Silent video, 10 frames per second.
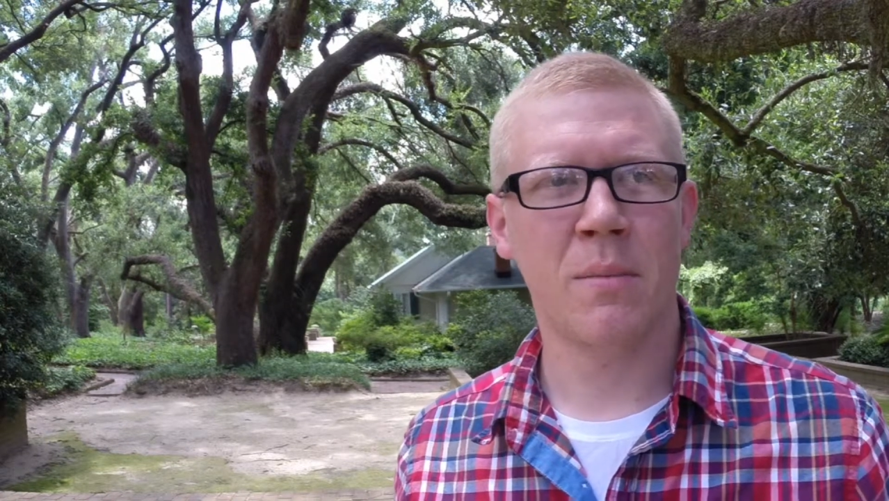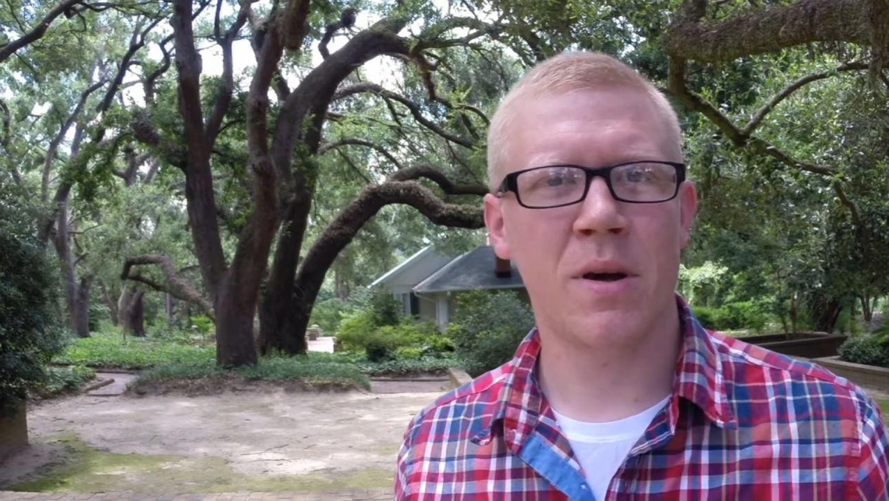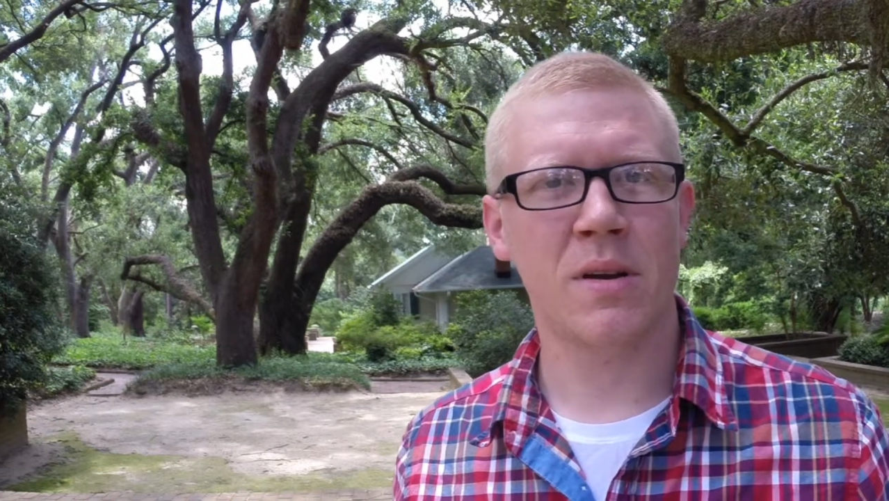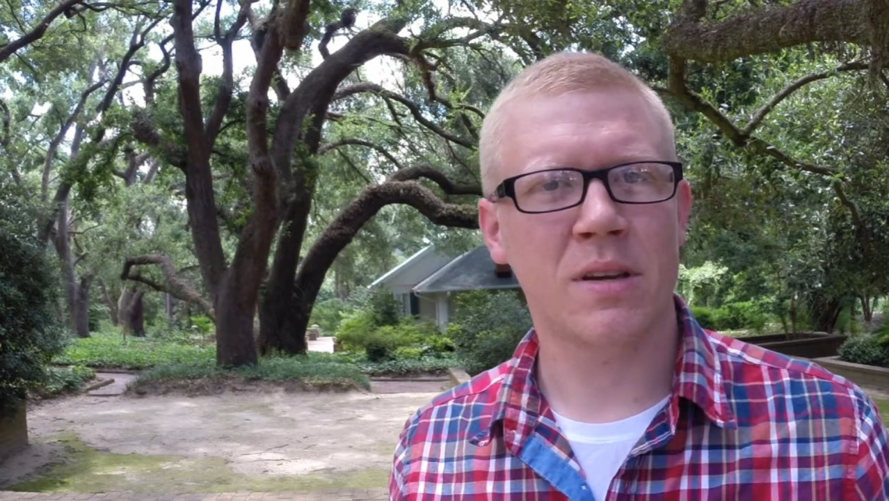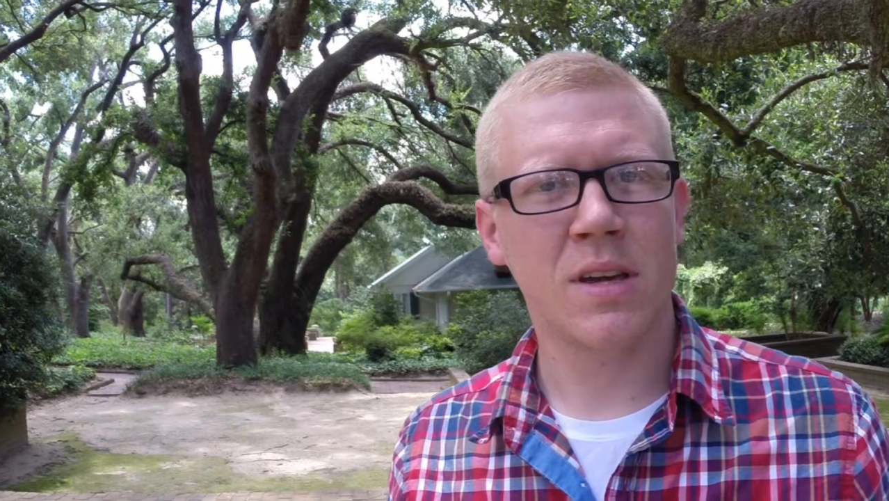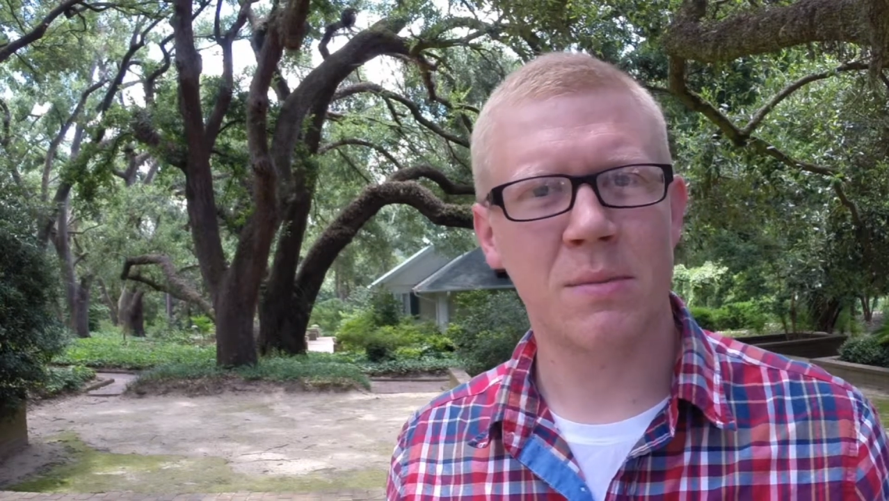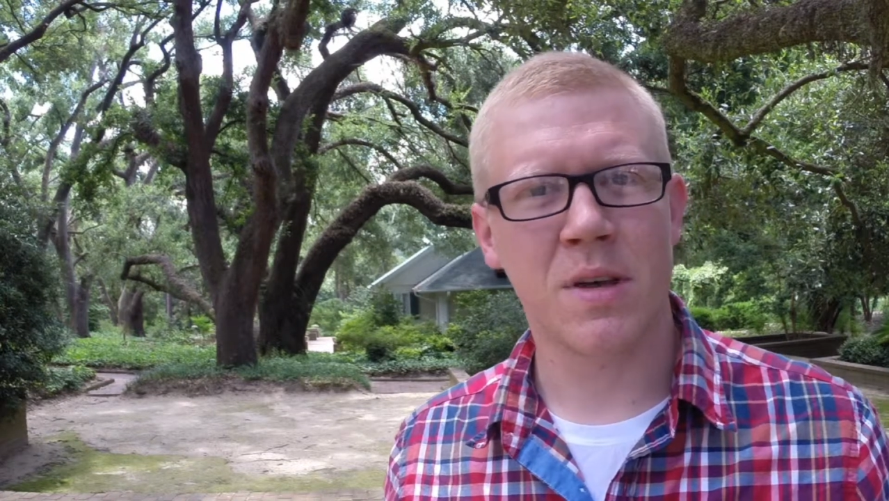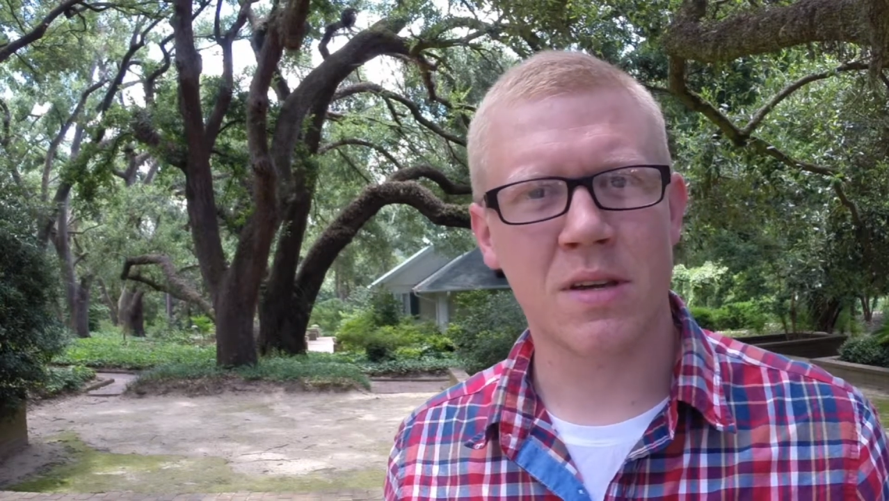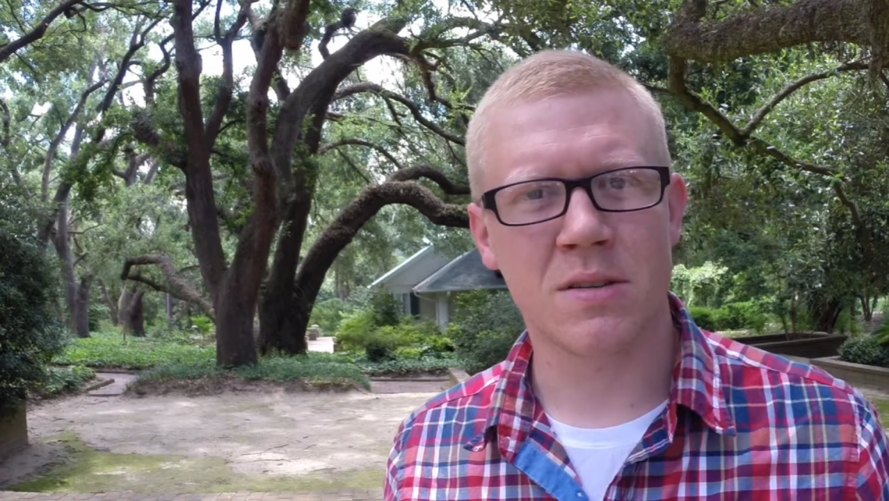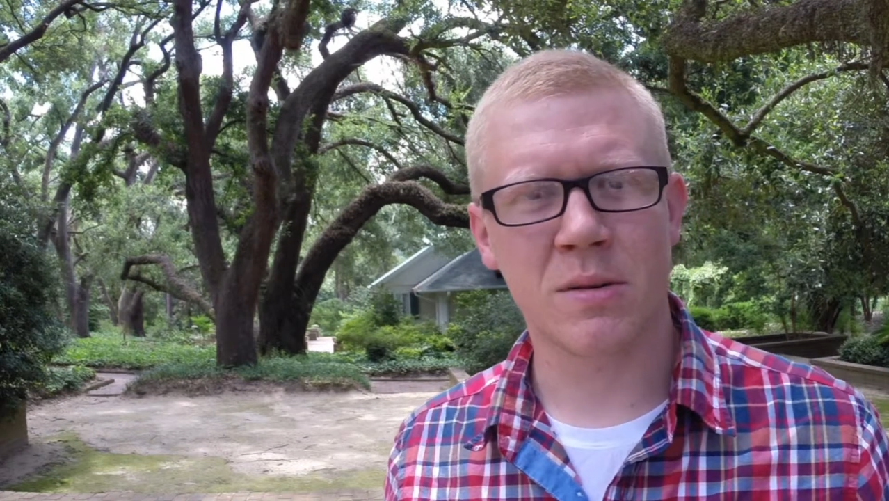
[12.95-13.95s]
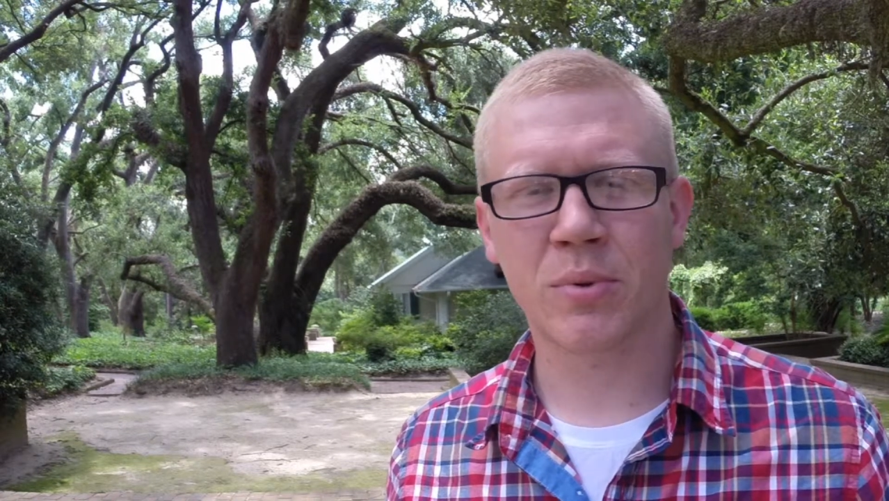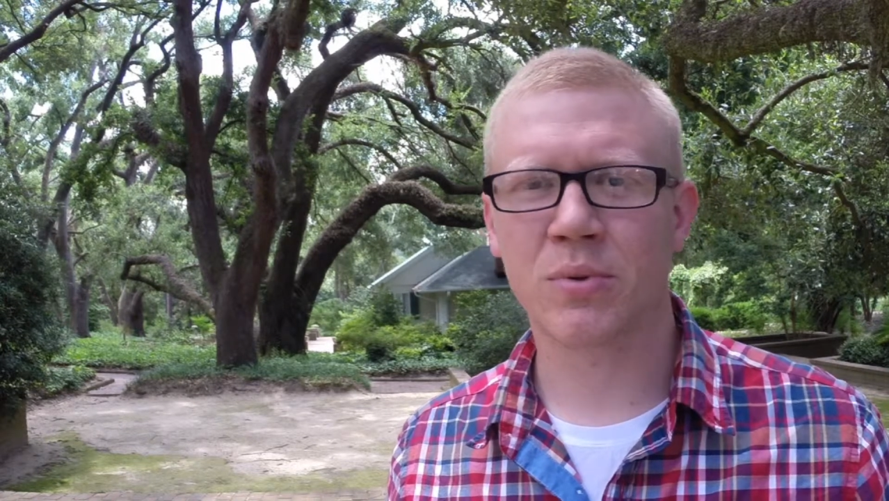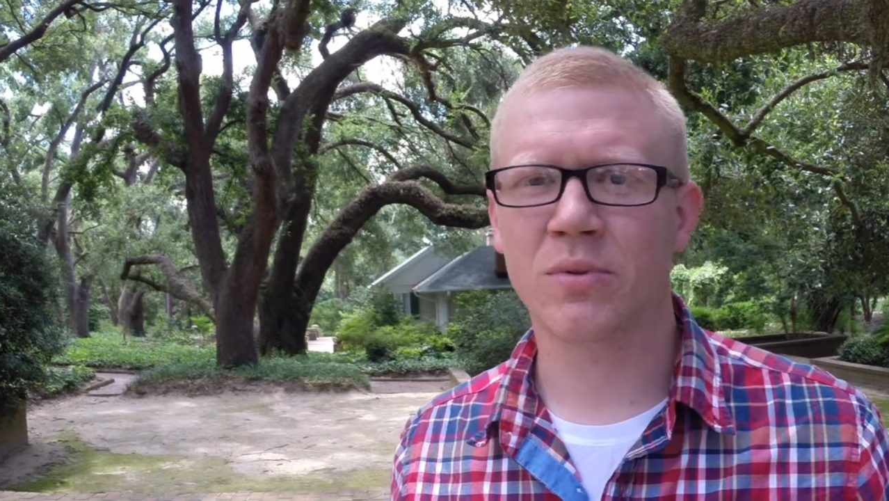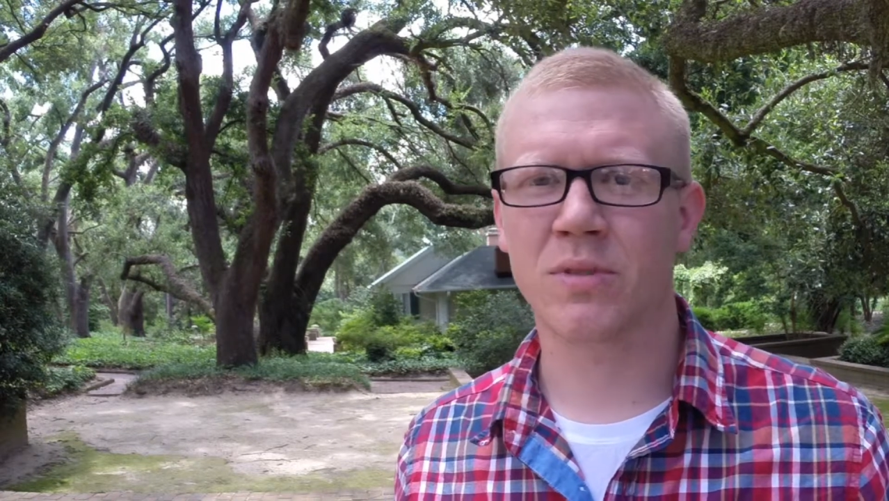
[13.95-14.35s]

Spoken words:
But to keep things simple,